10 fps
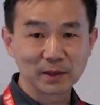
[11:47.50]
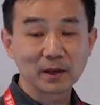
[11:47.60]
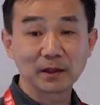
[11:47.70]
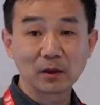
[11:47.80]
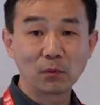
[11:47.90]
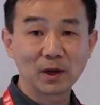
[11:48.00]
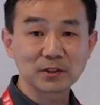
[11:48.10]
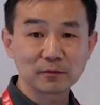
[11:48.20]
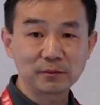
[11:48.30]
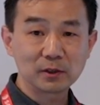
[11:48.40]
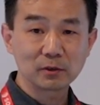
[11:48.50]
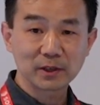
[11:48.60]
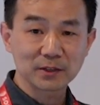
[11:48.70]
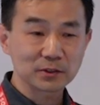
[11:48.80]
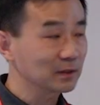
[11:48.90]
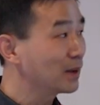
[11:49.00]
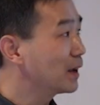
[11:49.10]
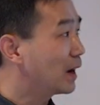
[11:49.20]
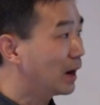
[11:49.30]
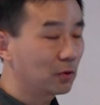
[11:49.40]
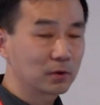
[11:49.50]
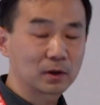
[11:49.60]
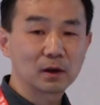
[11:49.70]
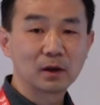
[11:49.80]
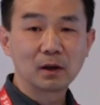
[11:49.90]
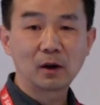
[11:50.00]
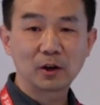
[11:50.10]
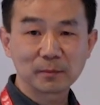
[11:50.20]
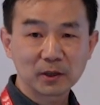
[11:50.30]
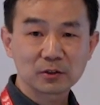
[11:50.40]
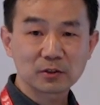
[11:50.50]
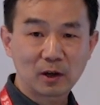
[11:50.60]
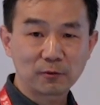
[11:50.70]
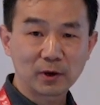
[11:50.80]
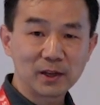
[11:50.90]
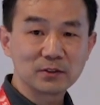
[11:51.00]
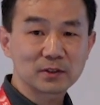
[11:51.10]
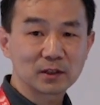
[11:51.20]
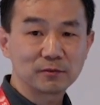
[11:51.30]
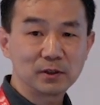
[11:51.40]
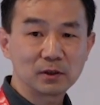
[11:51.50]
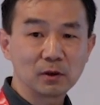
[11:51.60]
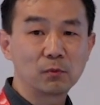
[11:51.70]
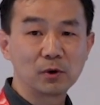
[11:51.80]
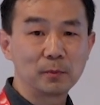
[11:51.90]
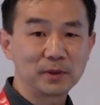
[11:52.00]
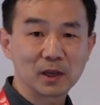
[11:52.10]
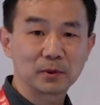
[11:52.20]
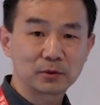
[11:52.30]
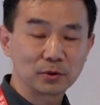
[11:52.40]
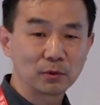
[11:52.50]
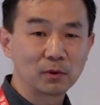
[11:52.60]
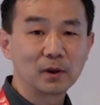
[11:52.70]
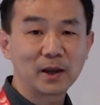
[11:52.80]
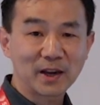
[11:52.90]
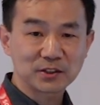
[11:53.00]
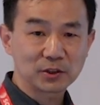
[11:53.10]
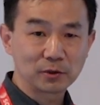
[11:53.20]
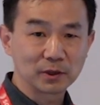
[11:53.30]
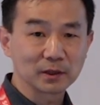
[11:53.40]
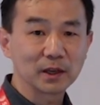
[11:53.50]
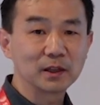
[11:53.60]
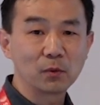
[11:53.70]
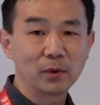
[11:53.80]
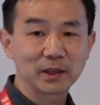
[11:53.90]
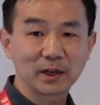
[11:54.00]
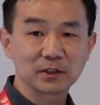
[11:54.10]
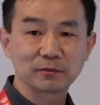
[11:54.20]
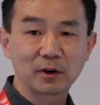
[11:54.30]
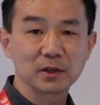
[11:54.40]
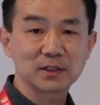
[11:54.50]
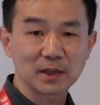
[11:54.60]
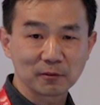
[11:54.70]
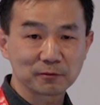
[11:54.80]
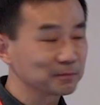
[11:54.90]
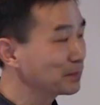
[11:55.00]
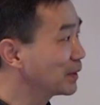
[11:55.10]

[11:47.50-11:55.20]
And then once the vehicle gets it, our automator software inside the vehicle will be able to execute it in a way that is very safe.